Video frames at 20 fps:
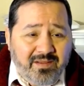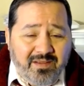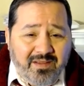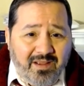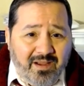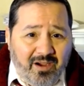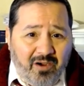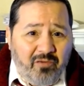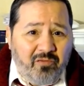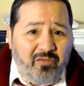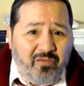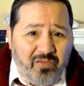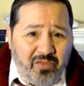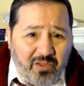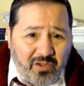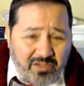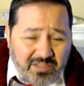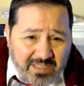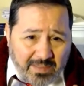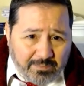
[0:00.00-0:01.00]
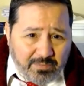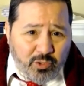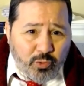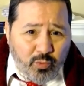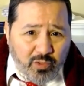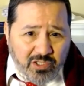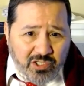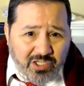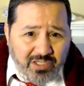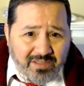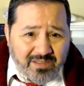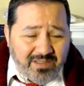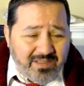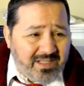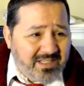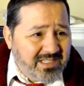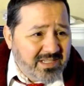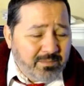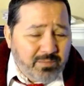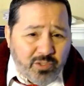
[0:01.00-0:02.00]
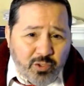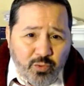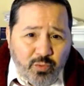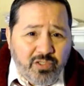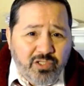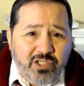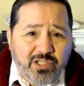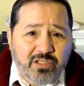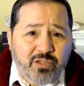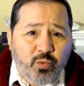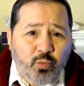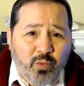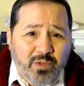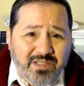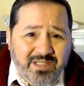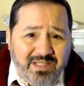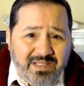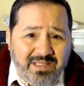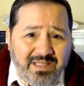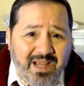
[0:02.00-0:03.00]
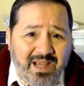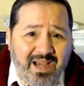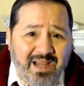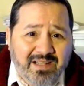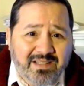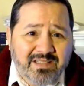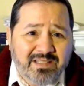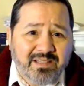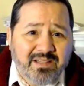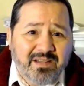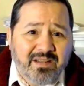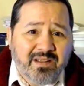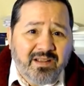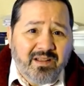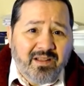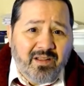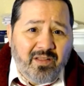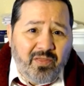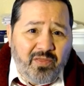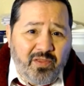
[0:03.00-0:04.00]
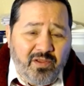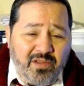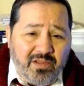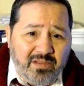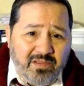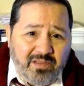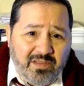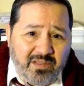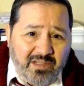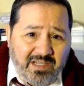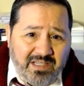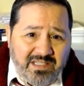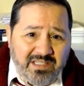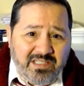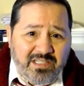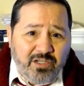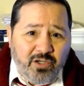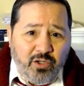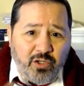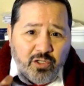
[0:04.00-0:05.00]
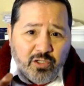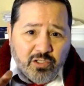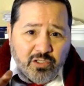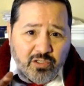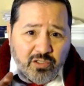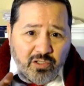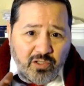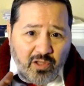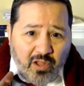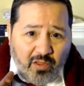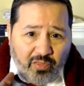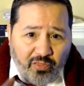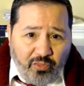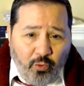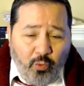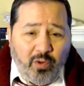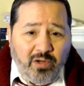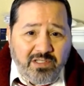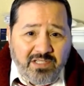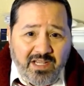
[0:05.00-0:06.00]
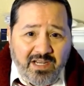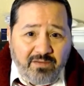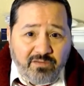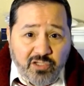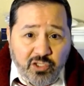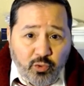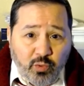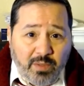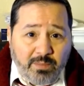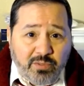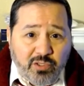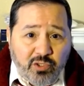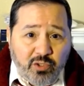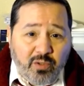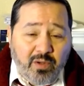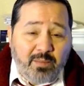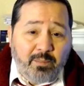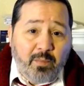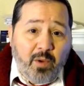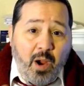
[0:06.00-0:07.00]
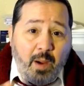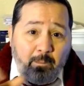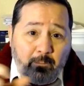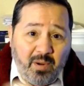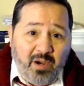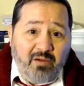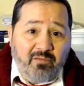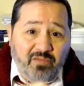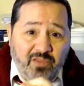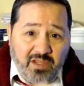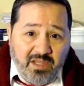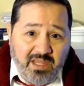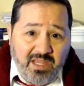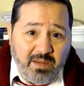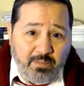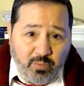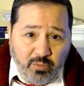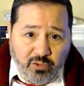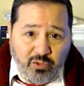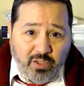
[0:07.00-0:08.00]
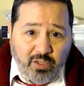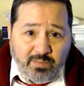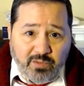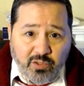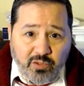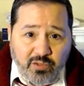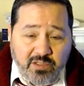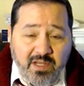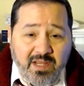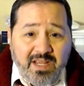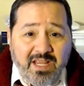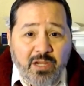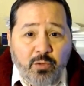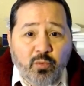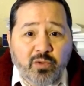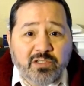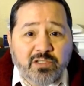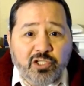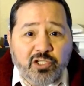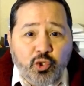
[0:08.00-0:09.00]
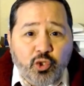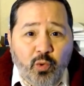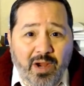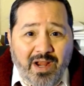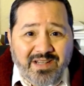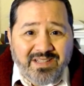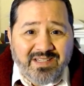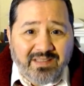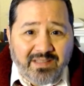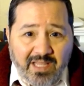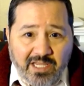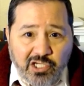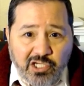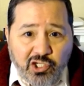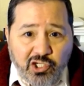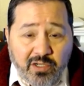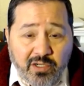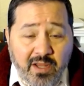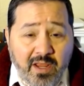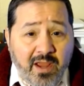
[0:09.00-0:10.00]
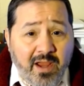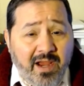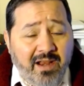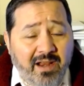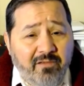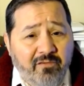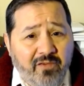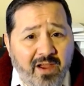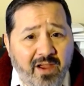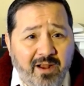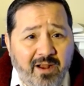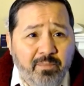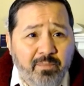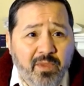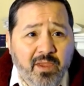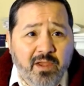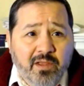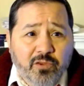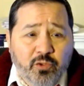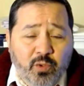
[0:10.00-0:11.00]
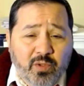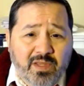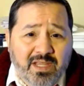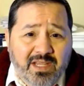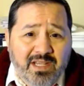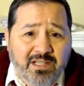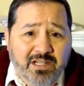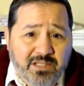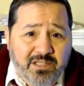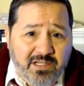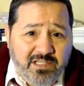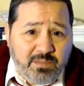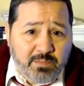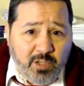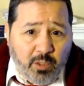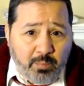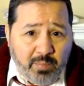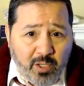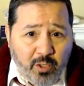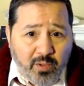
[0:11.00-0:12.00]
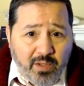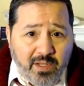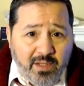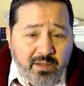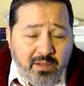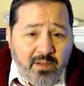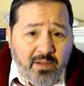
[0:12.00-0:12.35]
of the Septuagint. The Septuagint was not the considered authoritative scripture above the Hebrew scriptures. It was a translation. And in fact, during the intertestamental period,